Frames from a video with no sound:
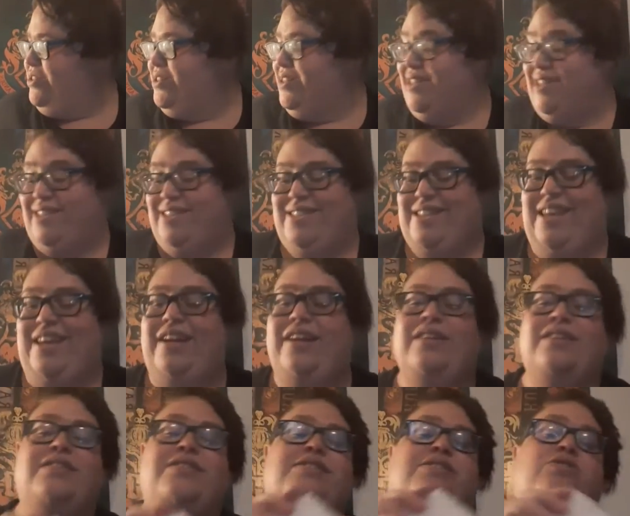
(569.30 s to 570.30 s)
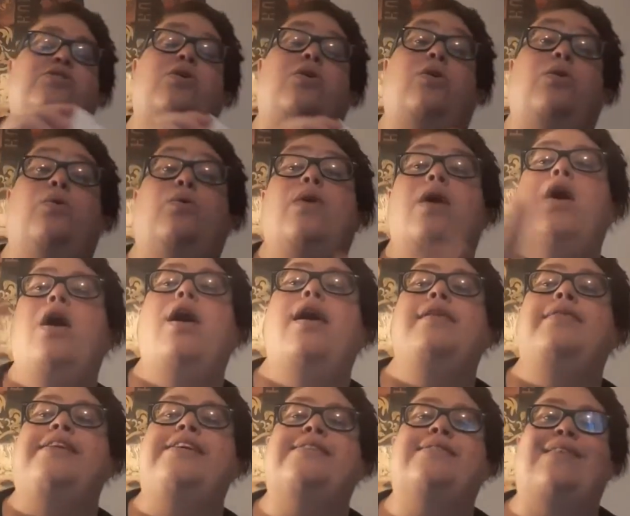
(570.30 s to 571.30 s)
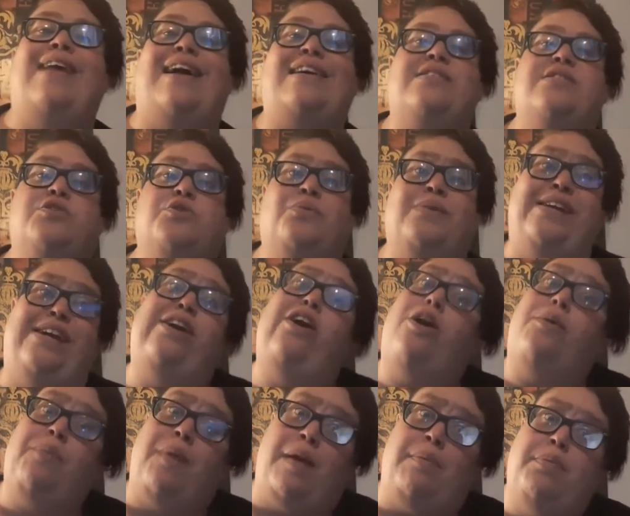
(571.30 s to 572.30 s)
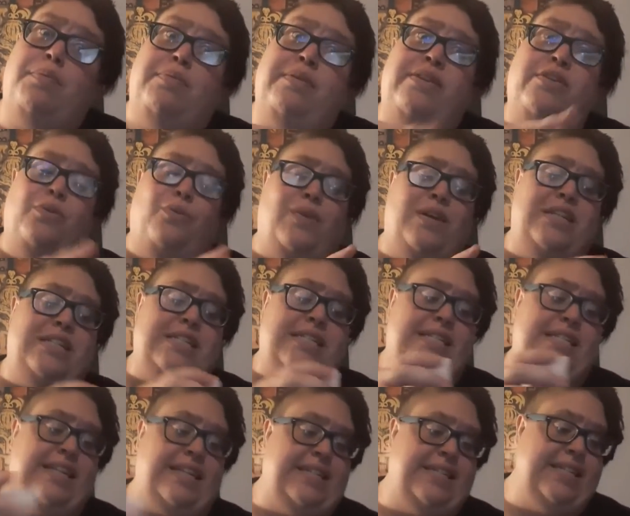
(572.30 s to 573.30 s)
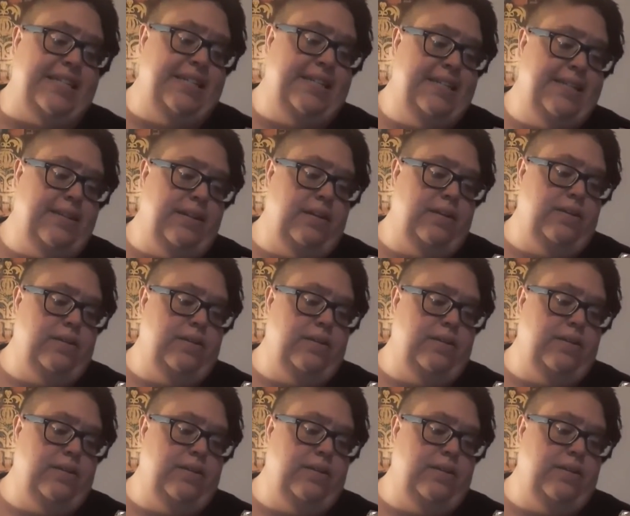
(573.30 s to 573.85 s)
six, so these last three are probably the one in sixes.